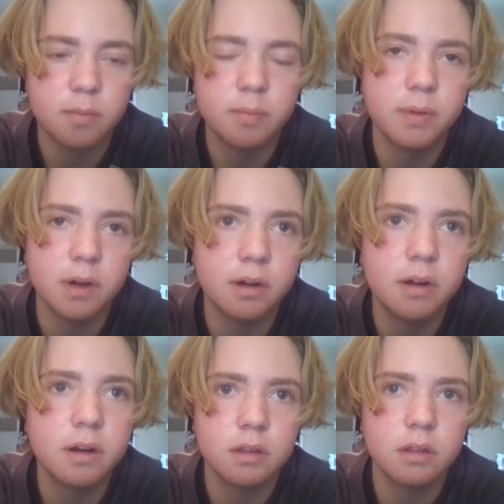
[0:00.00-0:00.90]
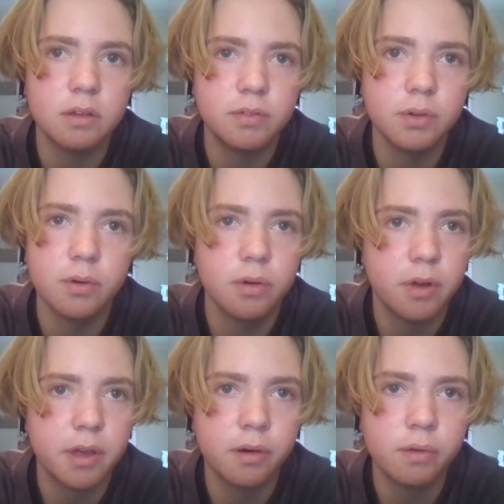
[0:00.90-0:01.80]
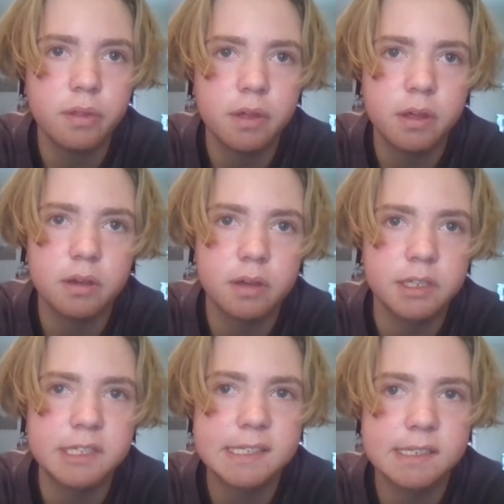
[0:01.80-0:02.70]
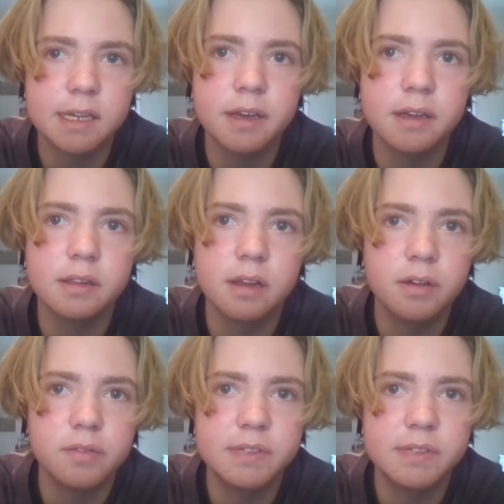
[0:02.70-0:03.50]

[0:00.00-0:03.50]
but if you're healthy and you stay like